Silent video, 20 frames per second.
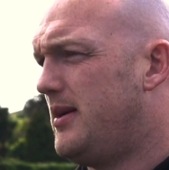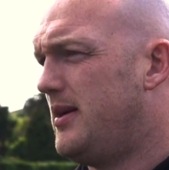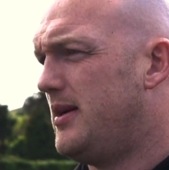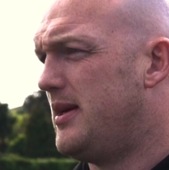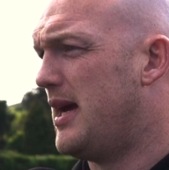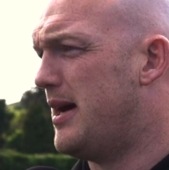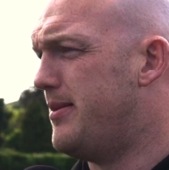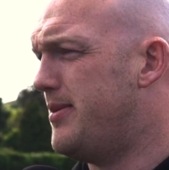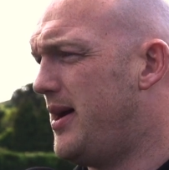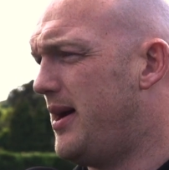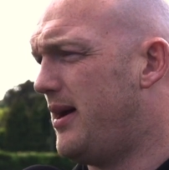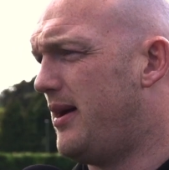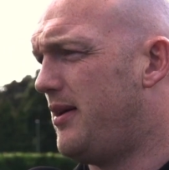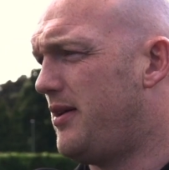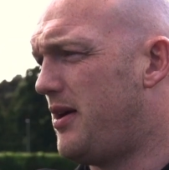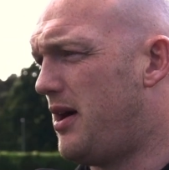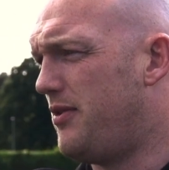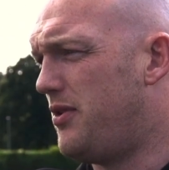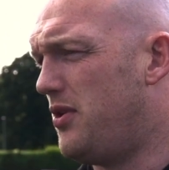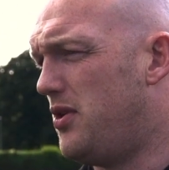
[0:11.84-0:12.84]
Yeah, mate,
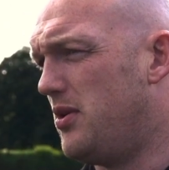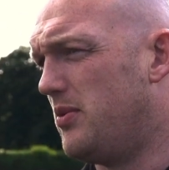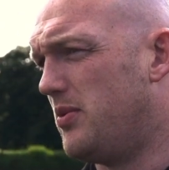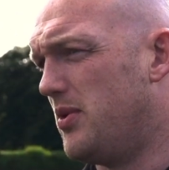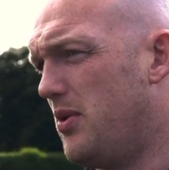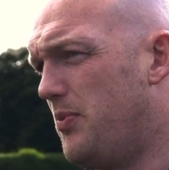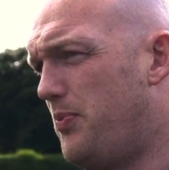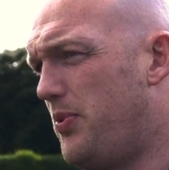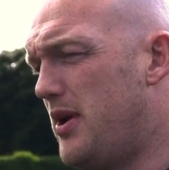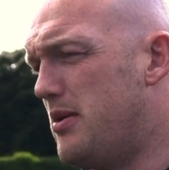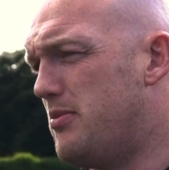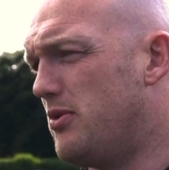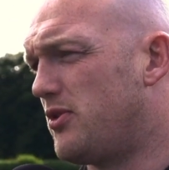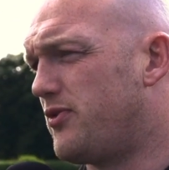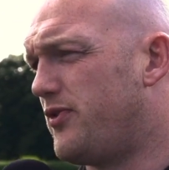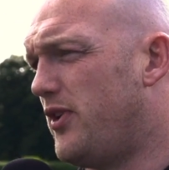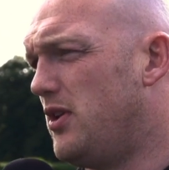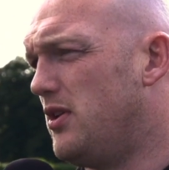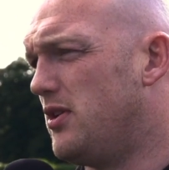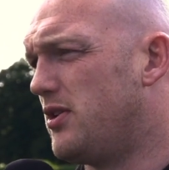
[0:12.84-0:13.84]
I thought we were pretty much
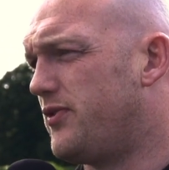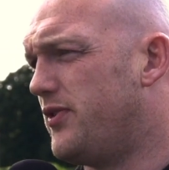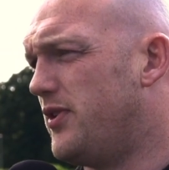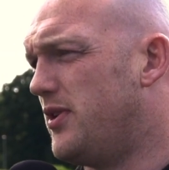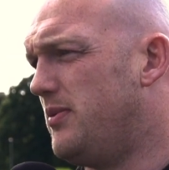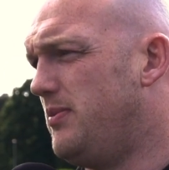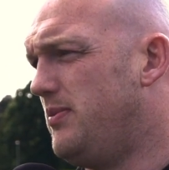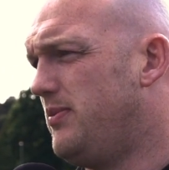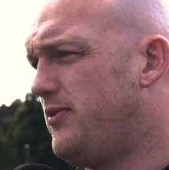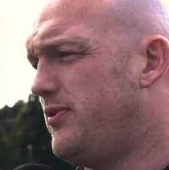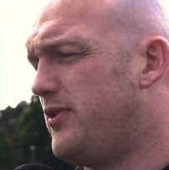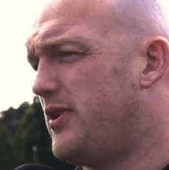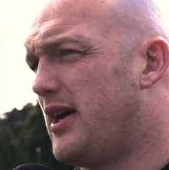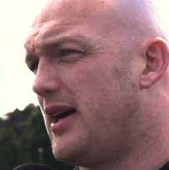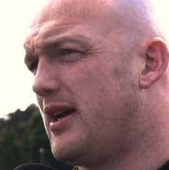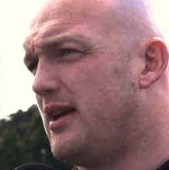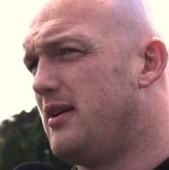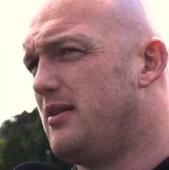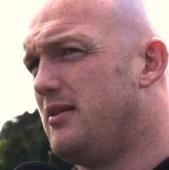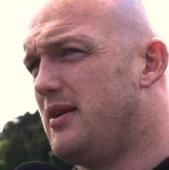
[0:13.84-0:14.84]
faultless for
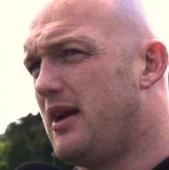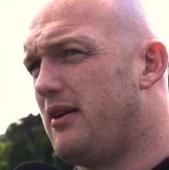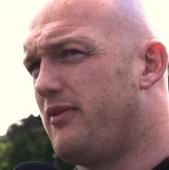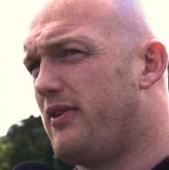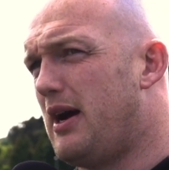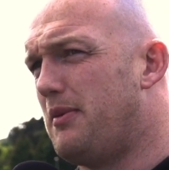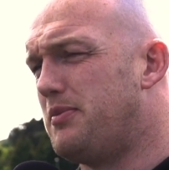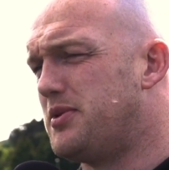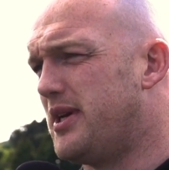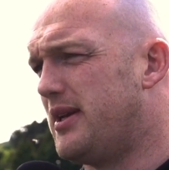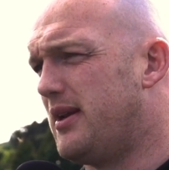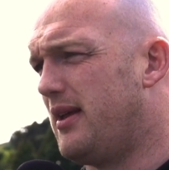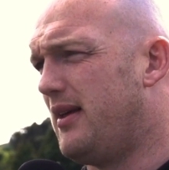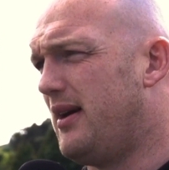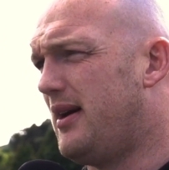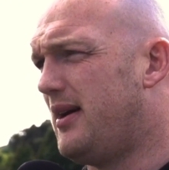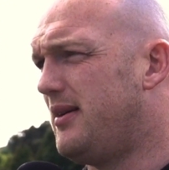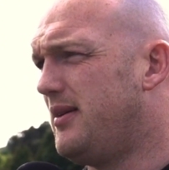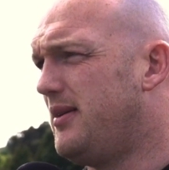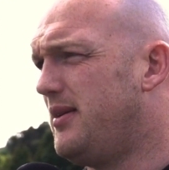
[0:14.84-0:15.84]
95% of
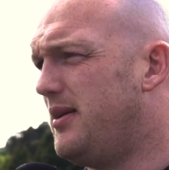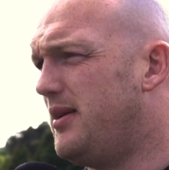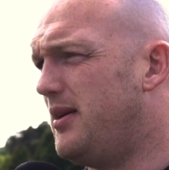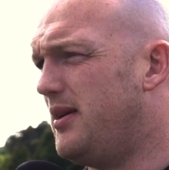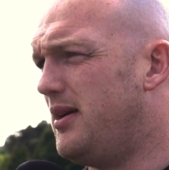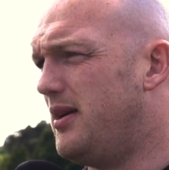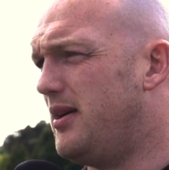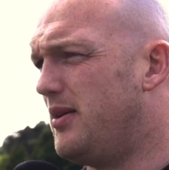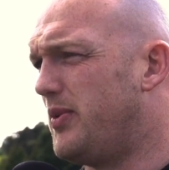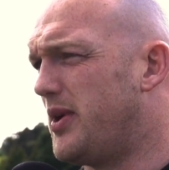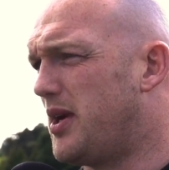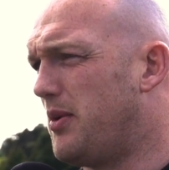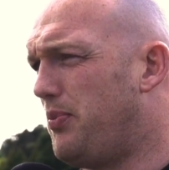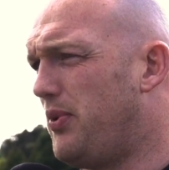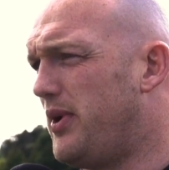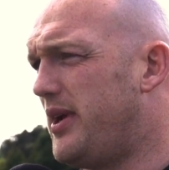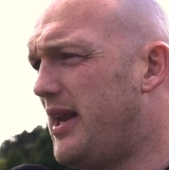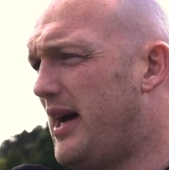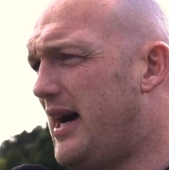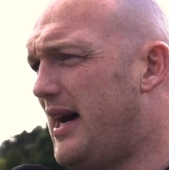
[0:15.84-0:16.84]
that. We
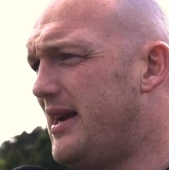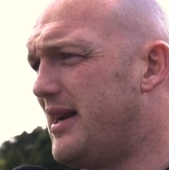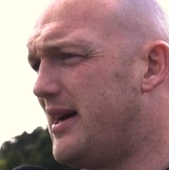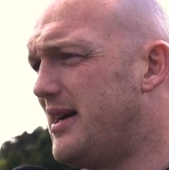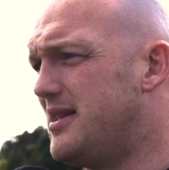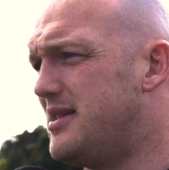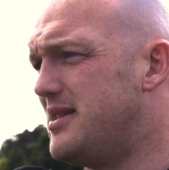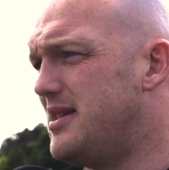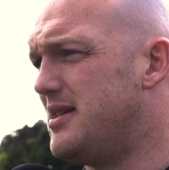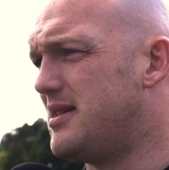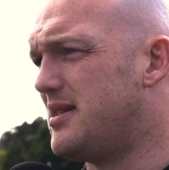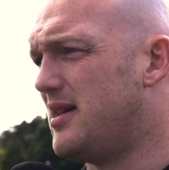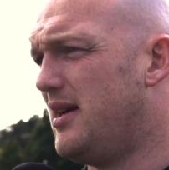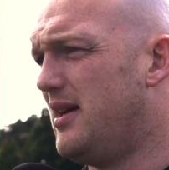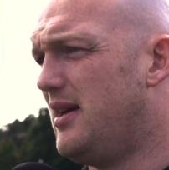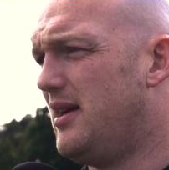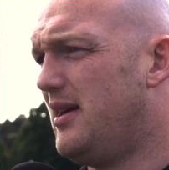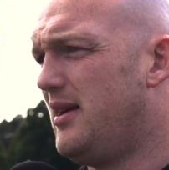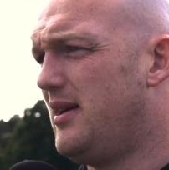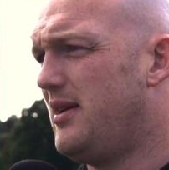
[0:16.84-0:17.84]
completed high 90s.
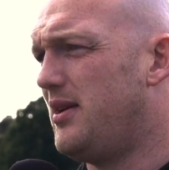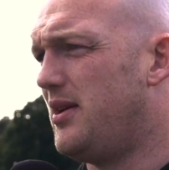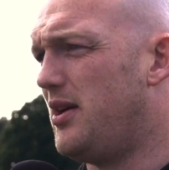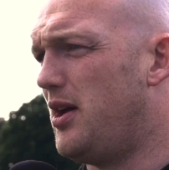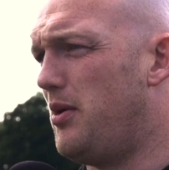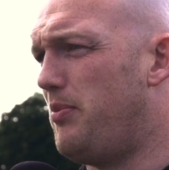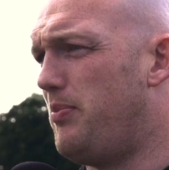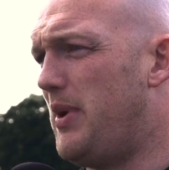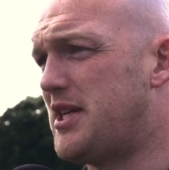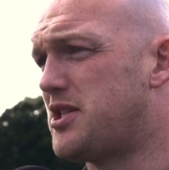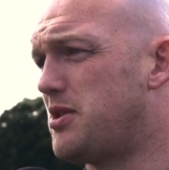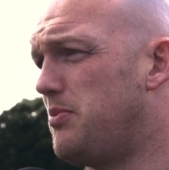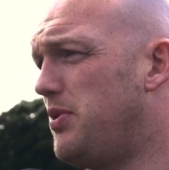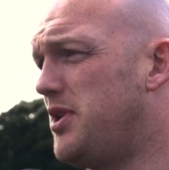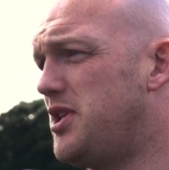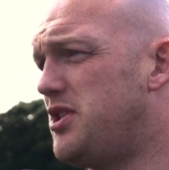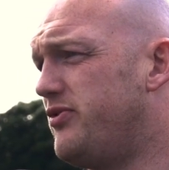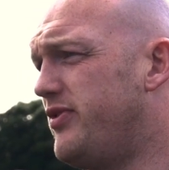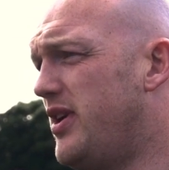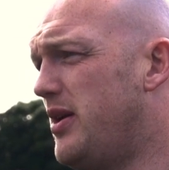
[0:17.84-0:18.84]
Best
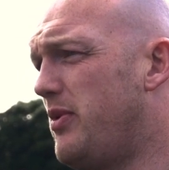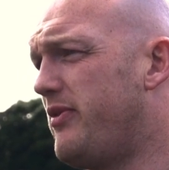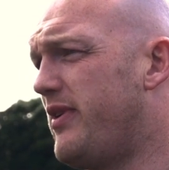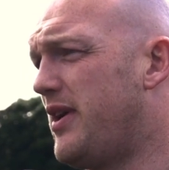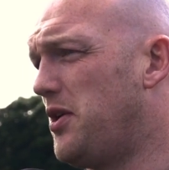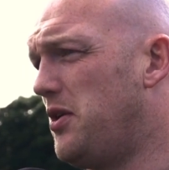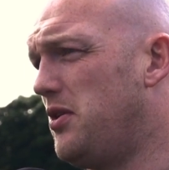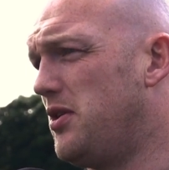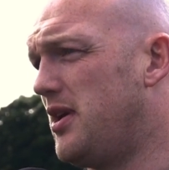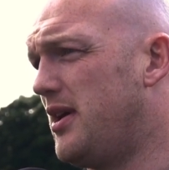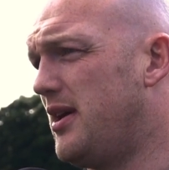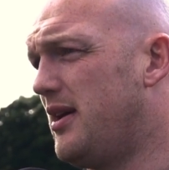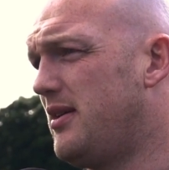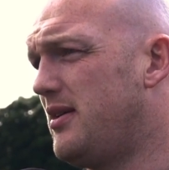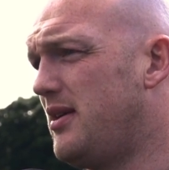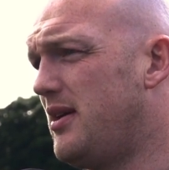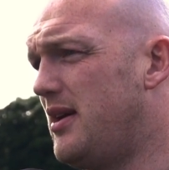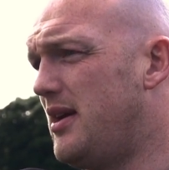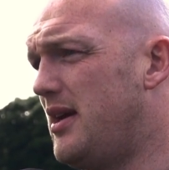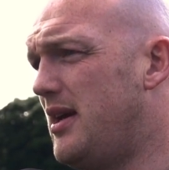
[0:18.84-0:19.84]
completion rate we've had all year
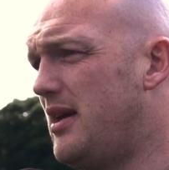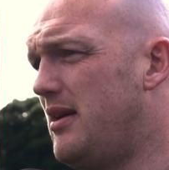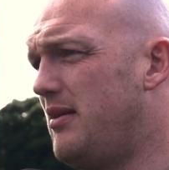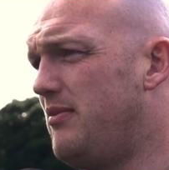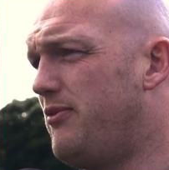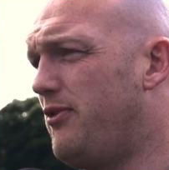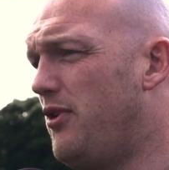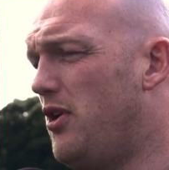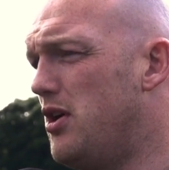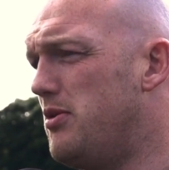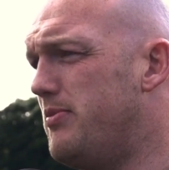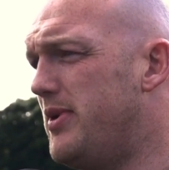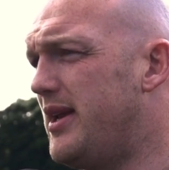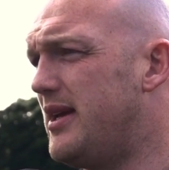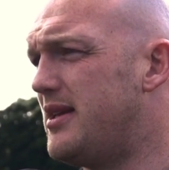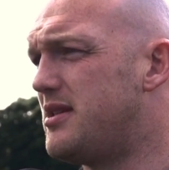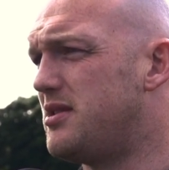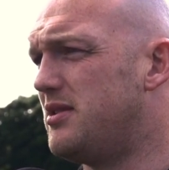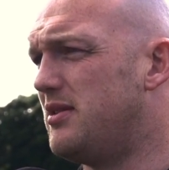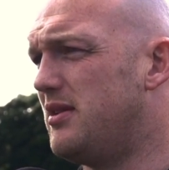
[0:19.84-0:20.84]
in 40
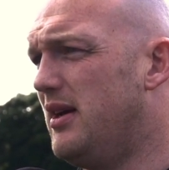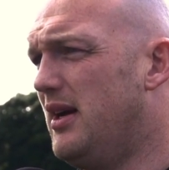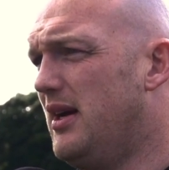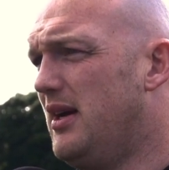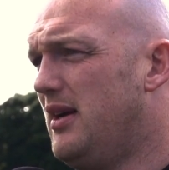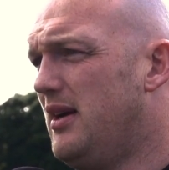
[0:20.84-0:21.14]
minutes. And